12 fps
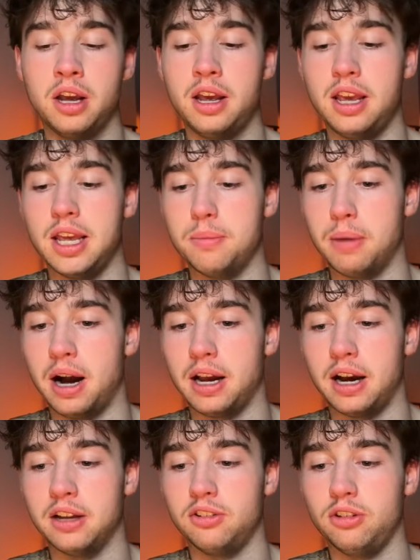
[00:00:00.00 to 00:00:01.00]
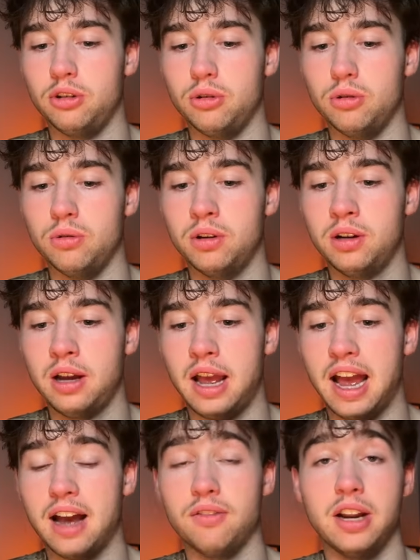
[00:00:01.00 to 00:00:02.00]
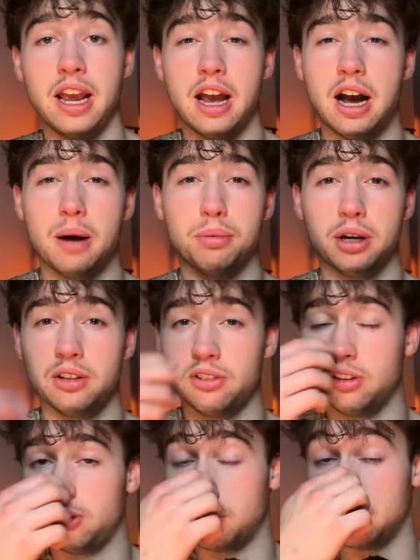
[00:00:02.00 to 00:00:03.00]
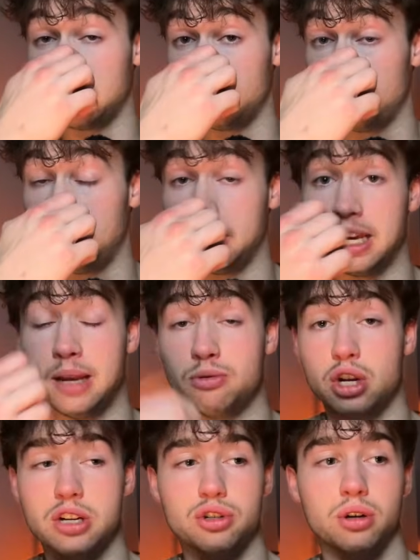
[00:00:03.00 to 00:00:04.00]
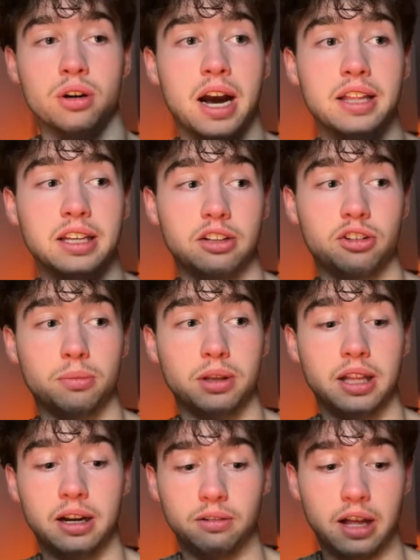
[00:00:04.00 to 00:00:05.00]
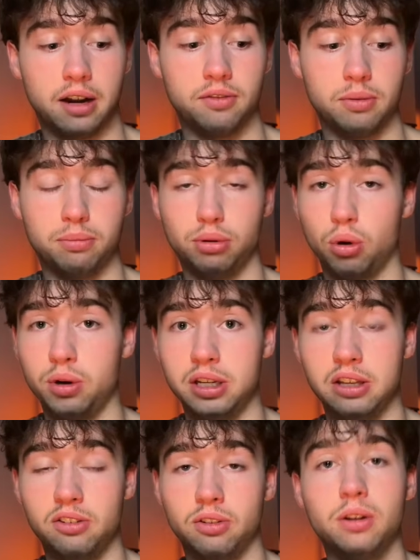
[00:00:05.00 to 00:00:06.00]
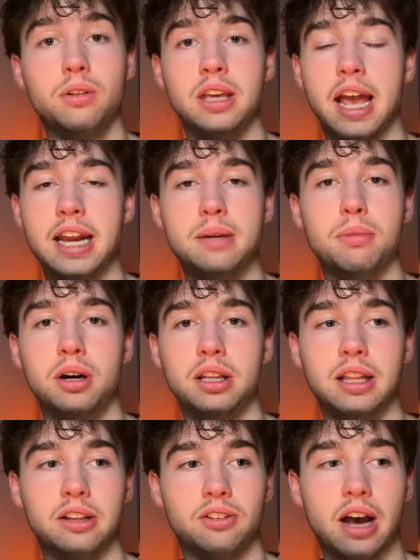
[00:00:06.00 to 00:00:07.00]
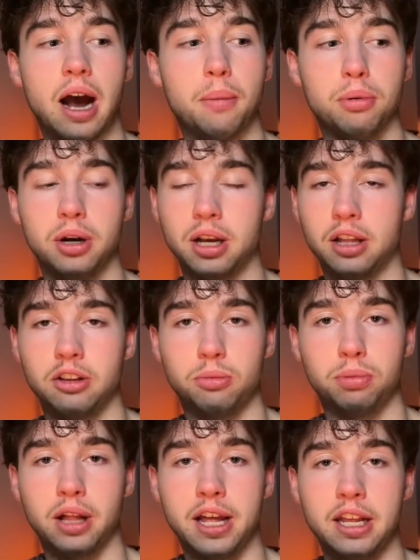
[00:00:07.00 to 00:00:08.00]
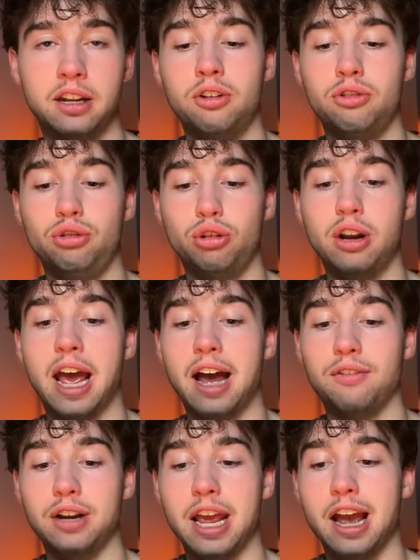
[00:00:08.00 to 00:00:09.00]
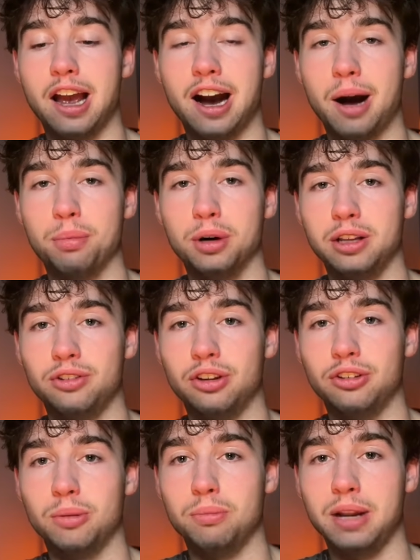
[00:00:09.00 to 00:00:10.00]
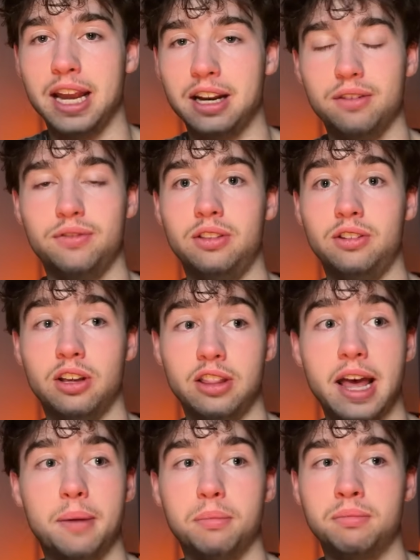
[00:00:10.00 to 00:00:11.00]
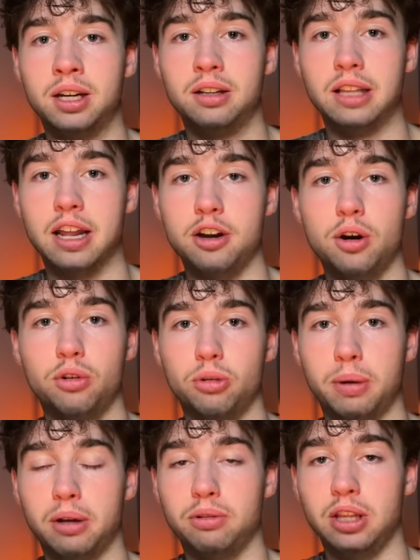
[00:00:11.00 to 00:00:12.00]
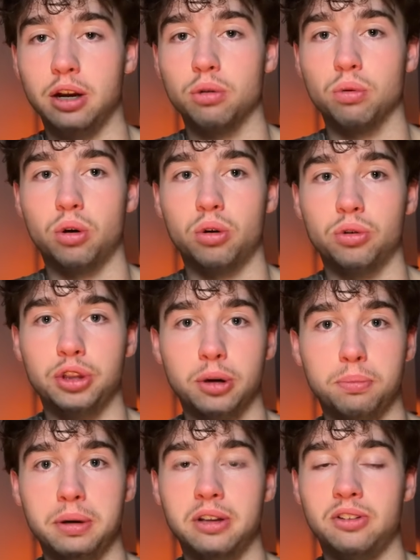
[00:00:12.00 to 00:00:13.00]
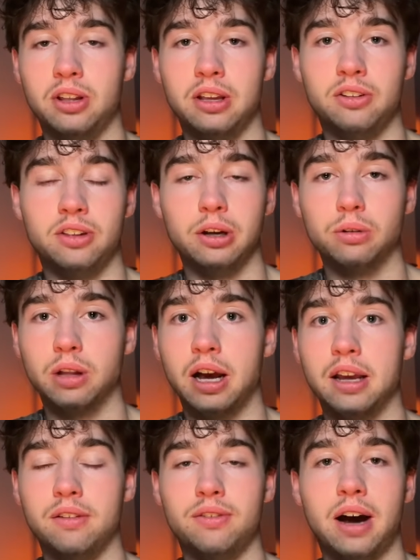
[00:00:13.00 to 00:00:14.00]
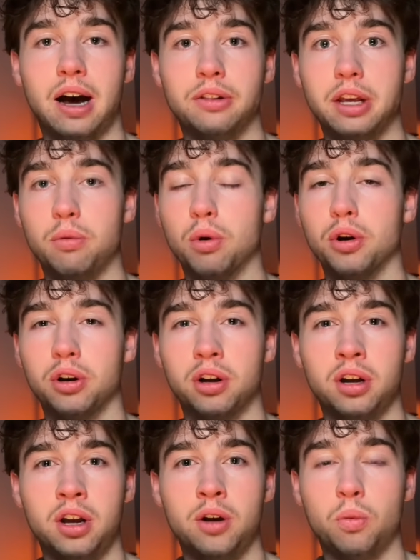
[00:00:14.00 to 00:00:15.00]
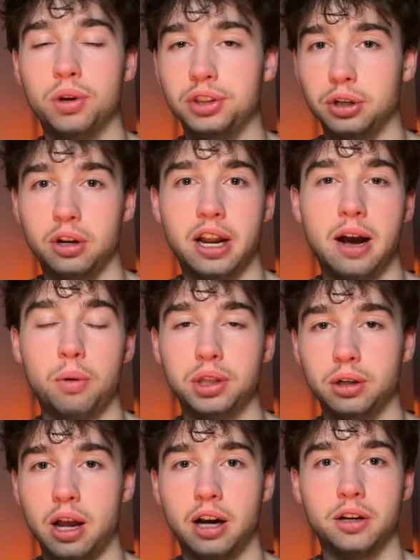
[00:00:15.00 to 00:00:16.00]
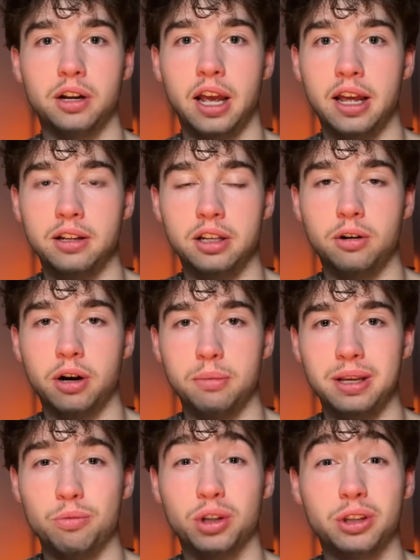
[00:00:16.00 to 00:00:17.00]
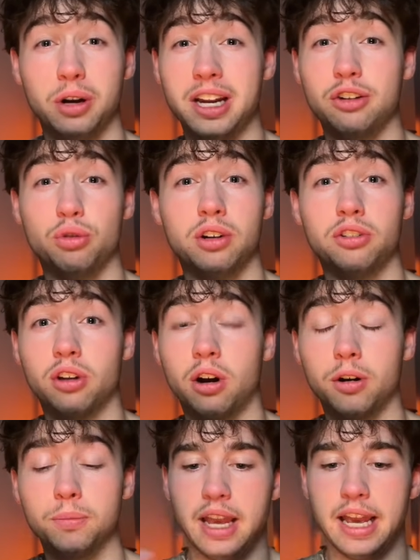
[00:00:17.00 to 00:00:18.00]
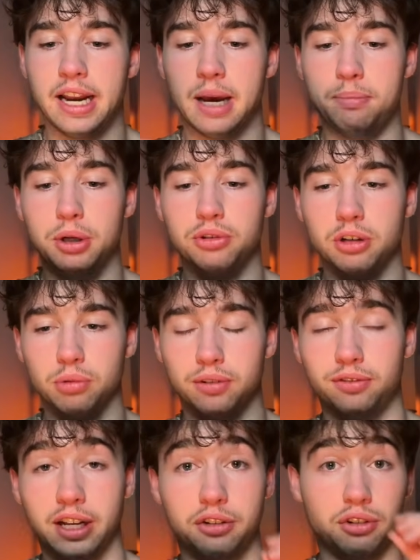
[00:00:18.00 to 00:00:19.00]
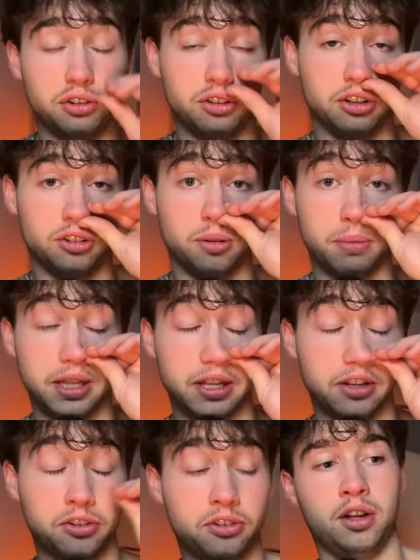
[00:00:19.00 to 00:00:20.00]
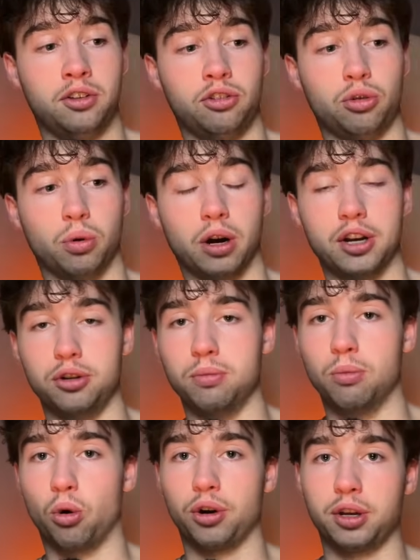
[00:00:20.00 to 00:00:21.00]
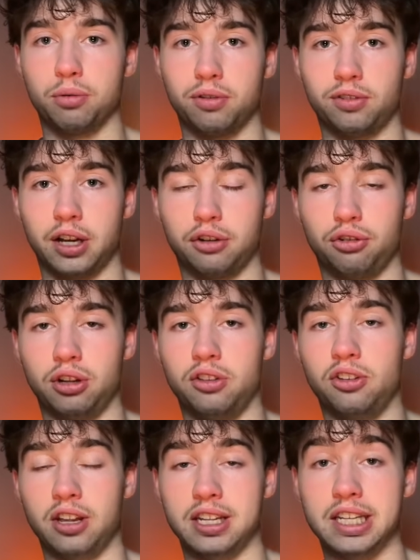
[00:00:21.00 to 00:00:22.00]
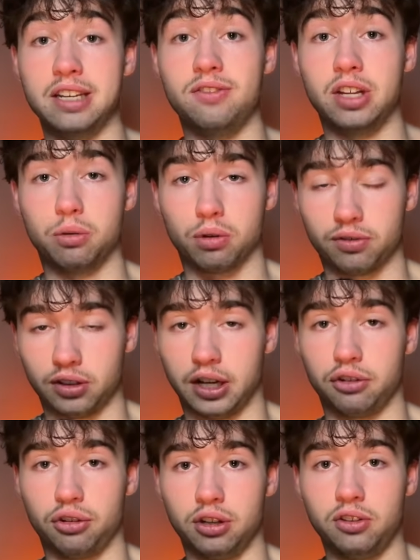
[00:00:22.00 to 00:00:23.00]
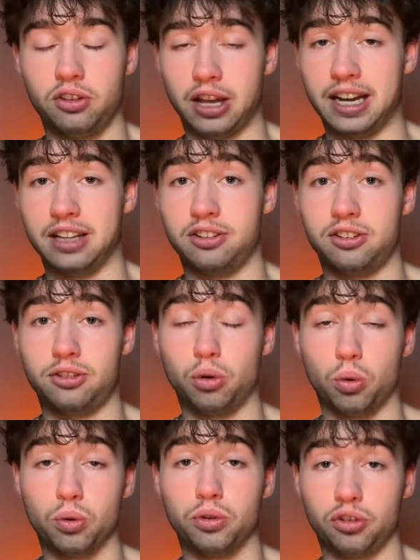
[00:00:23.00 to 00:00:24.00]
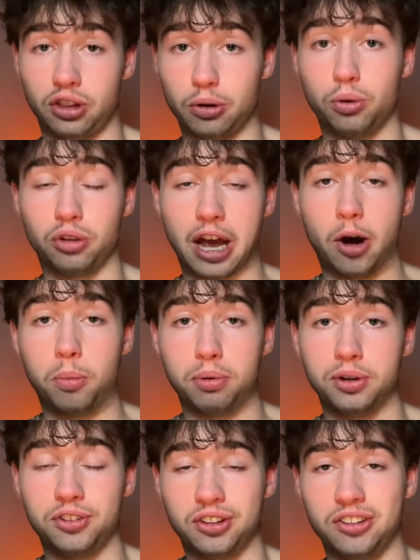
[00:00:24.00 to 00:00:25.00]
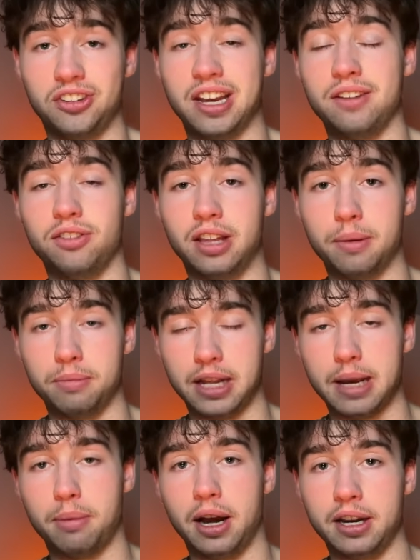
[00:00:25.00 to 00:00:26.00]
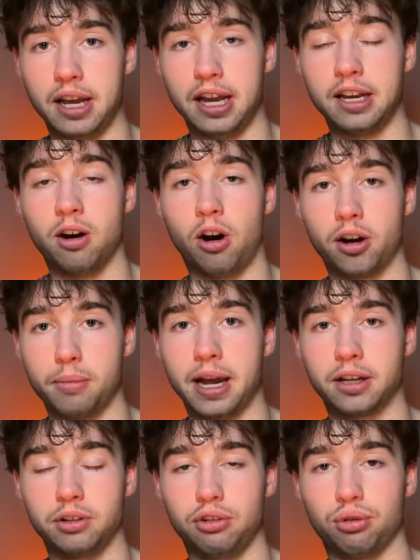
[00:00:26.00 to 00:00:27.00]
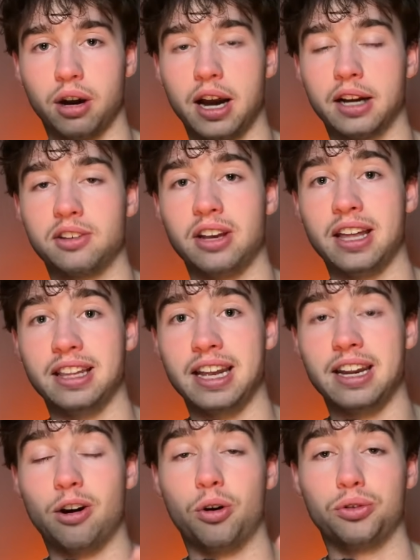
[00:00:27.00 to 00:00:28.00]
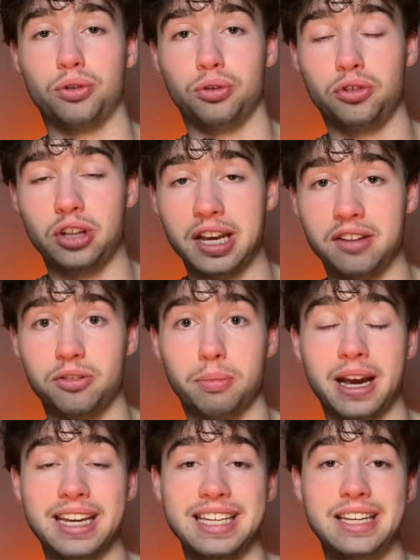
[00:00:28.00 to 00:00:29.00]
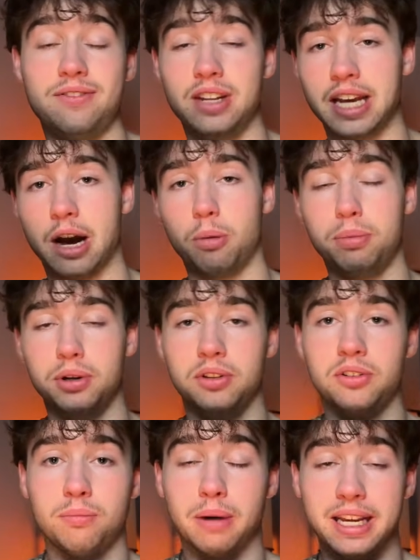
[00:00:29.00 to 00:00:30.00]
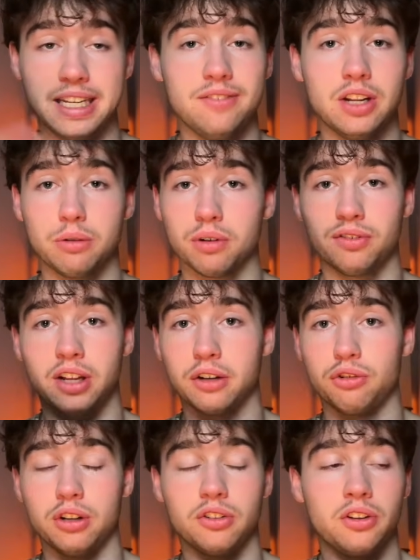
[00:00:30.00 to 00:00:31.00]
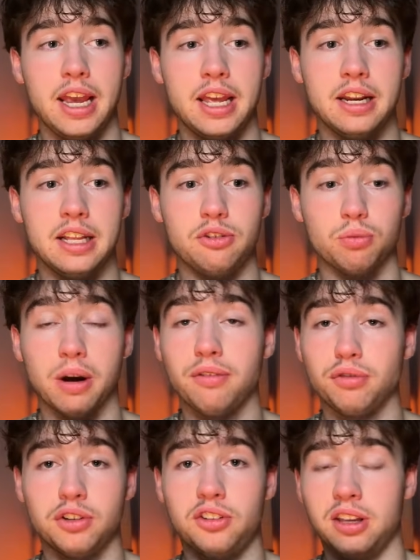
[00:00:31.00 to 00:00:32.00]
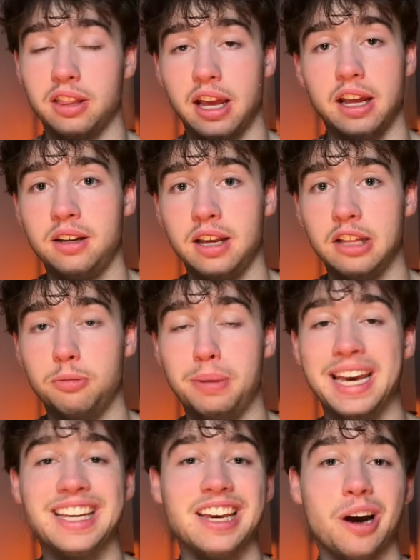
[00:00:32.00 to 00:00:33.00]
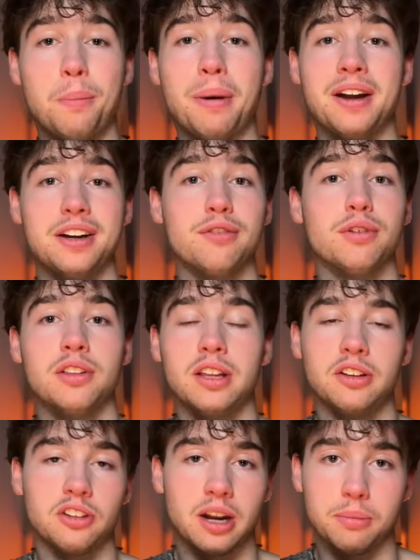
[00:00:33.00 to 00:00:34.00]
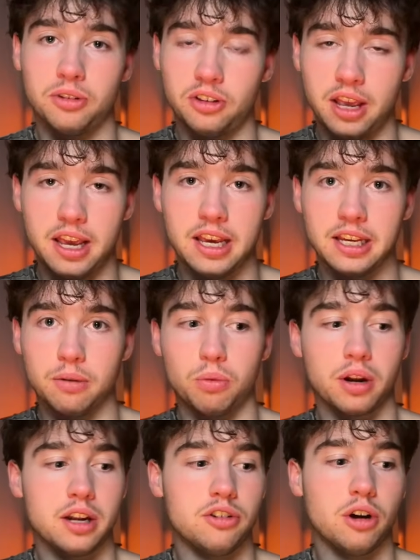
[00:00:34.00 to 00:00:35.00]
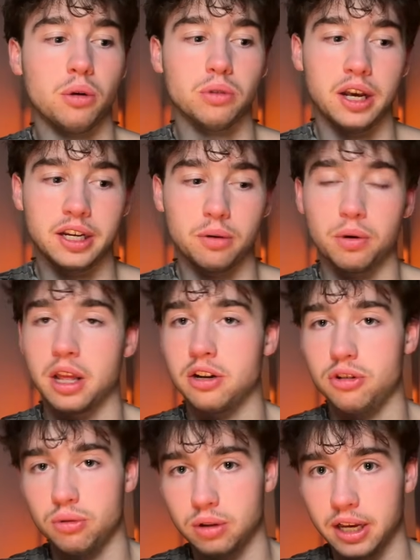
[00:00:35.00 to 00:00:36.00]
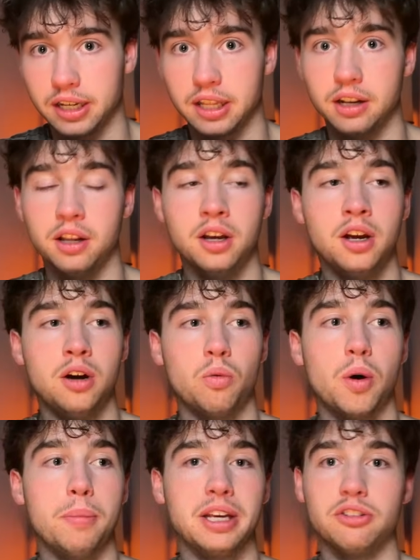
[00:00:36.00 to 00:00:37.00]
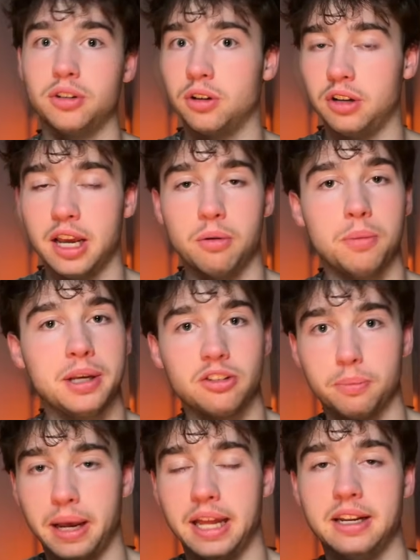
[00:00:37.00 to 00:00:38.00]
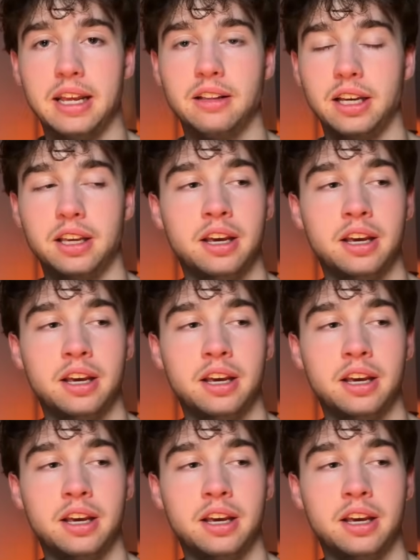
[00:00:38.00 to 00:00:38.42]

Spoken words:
in my eyes to have an AI operating system. I think it's a big game changer. I think it's something that a lot of employees, literally anybody that's operating on this planet, should have an AI operating system native to them that knows about their role, their business, their life, how they work, what they're good at, what they're not good at, you know what I mean, what their interests are. And I built a reflection system in this to where I do morning reflections and evening reflections, and it stores those outputs and saves them day by day, automatically tracked. And then it also saves my evening outputs, my evening reflections. And it's referencing that. It's picking up on different things that I'm saying and what I don't like and what I do like and what makes a good day, what makes a bad day. Like